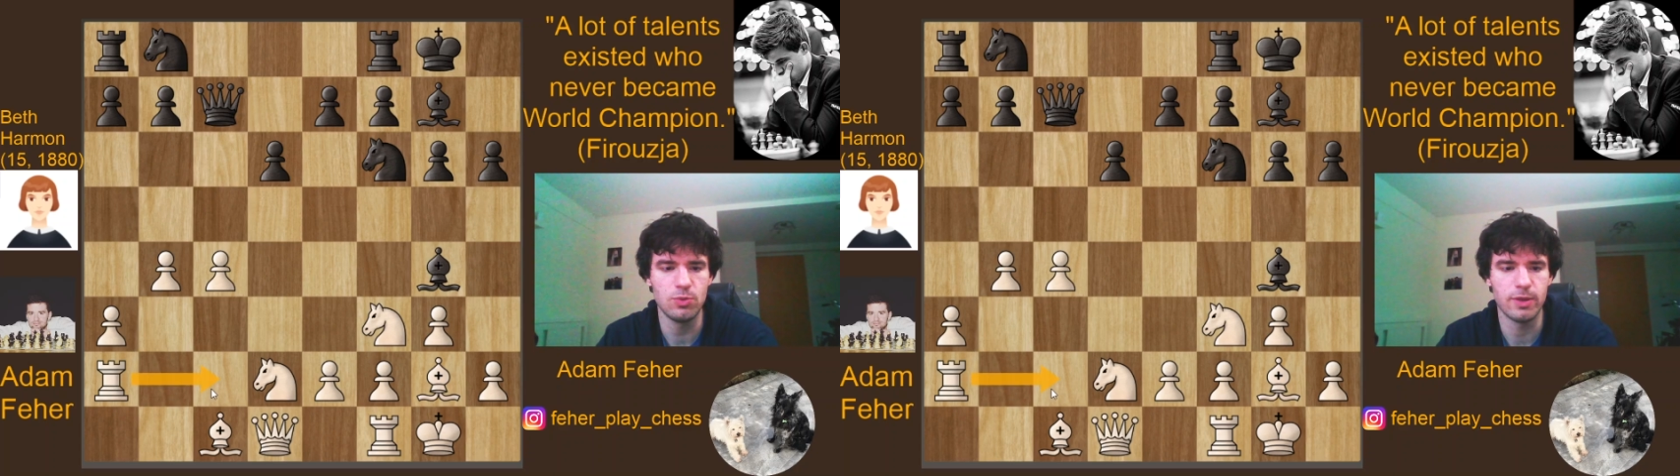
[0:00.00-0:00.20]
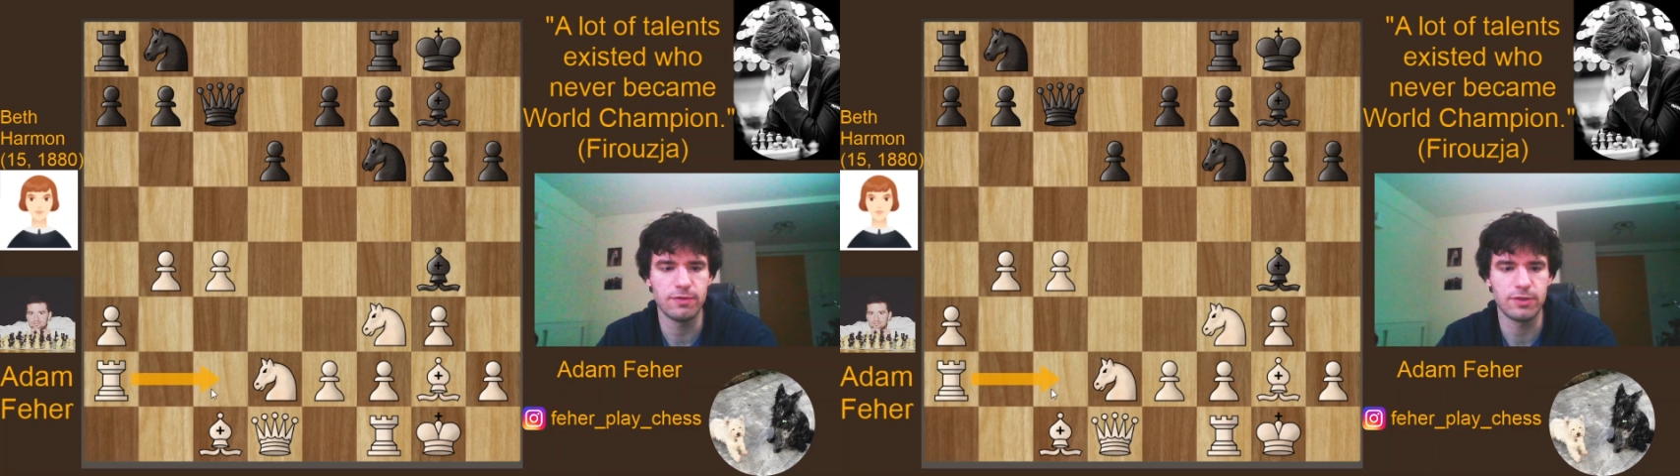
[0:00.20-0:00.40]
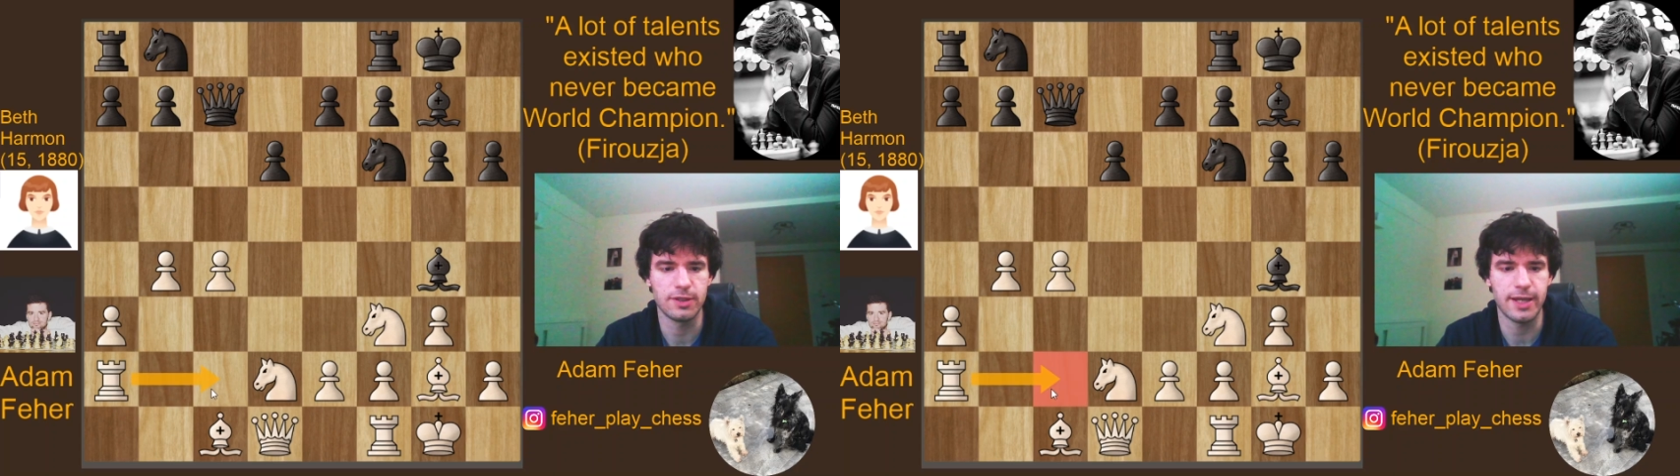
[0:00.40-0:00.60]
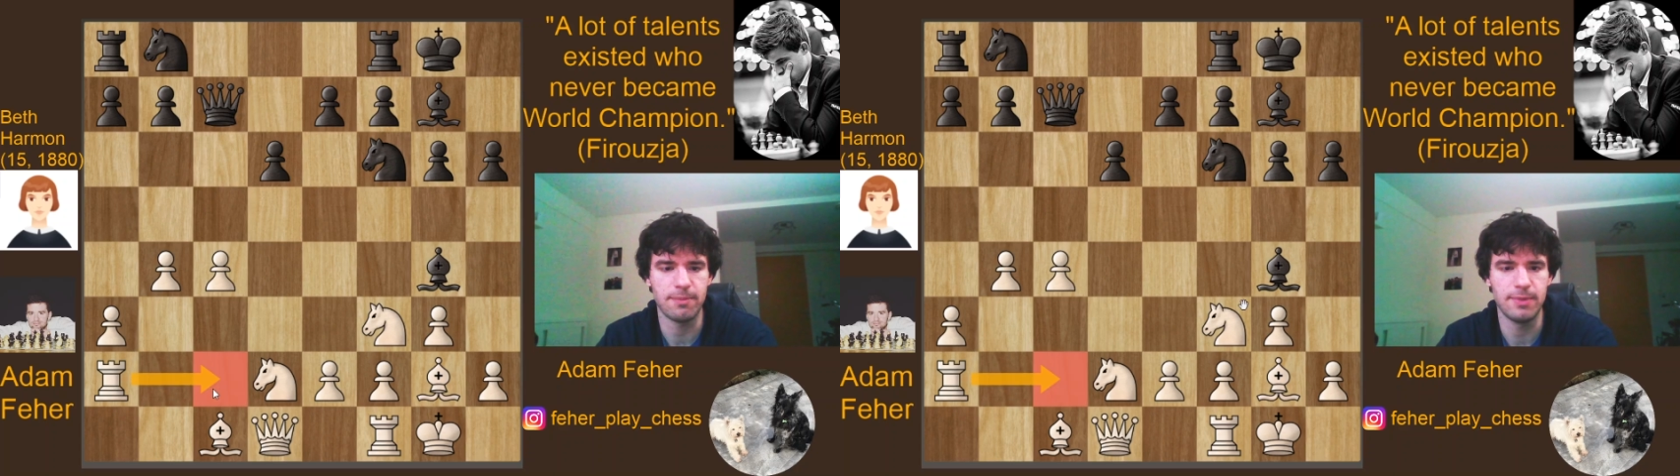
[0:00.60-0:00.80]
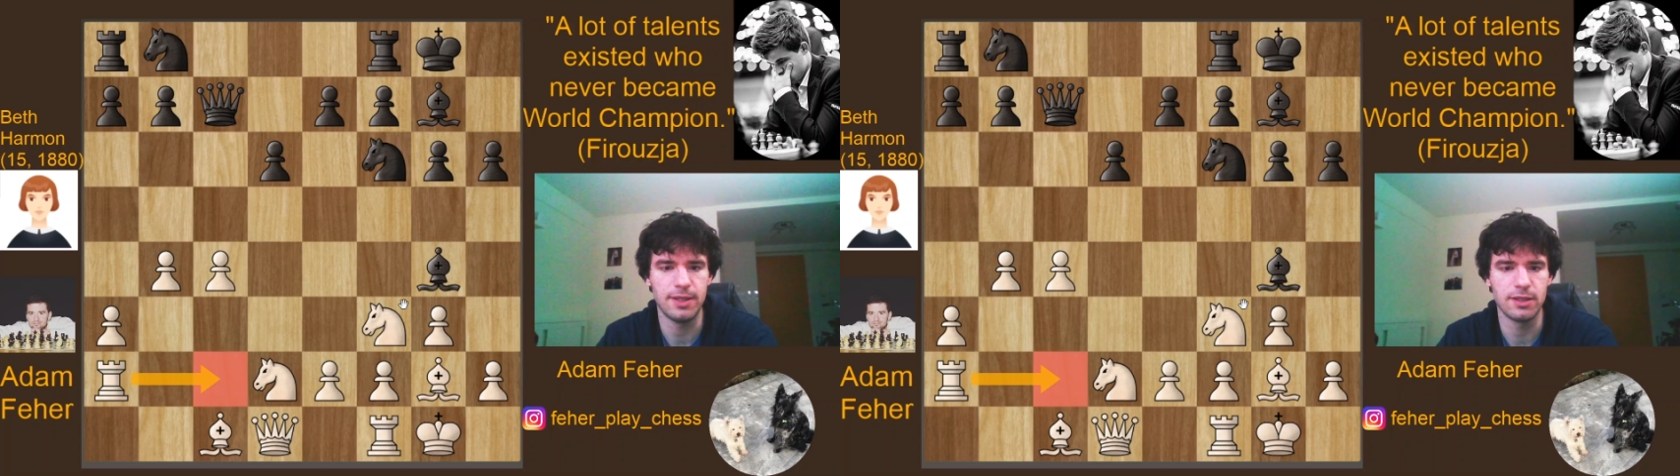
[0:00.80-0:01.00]
but for the
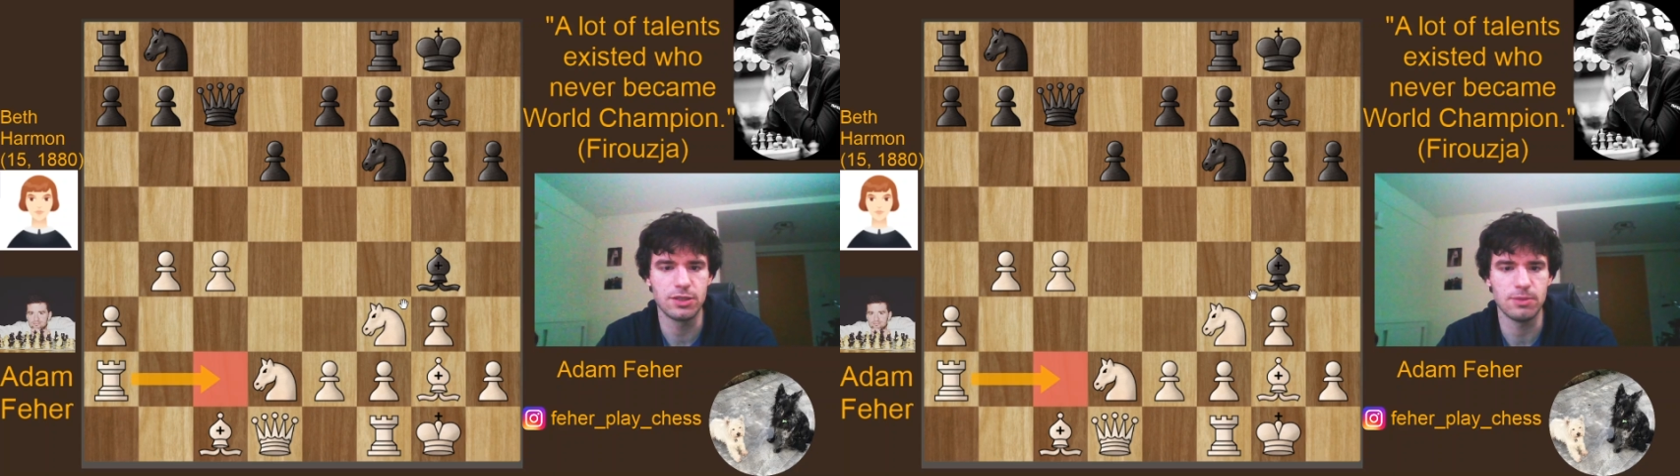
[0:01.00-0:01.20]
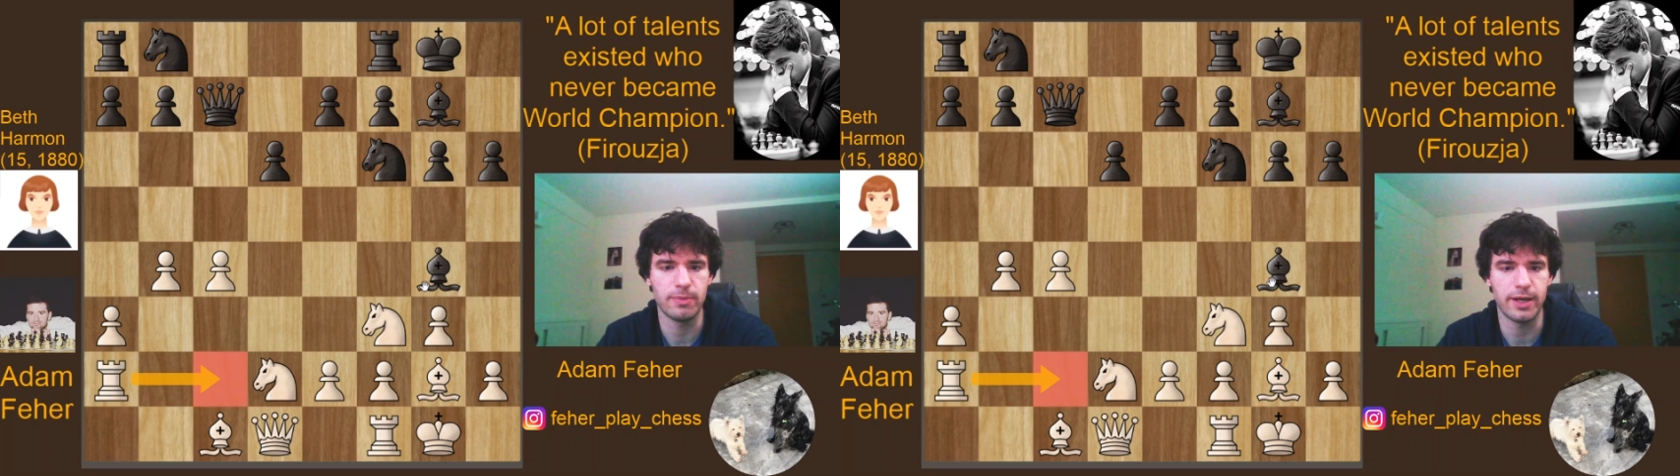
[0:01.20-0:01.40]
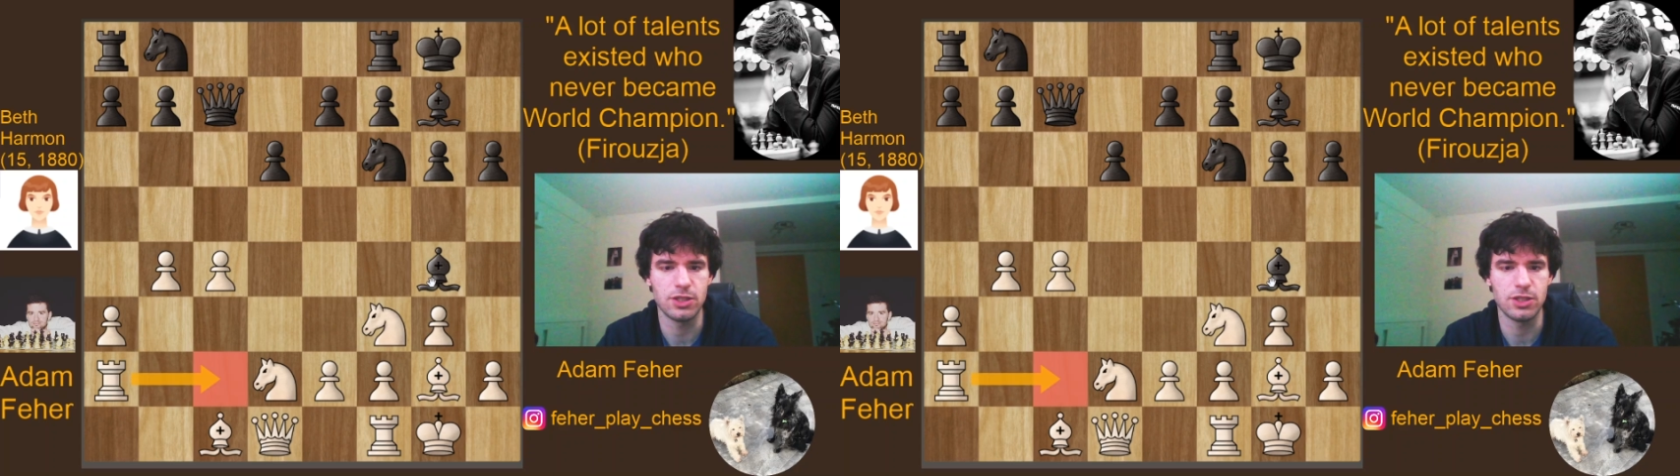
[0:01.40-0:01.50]
time being she might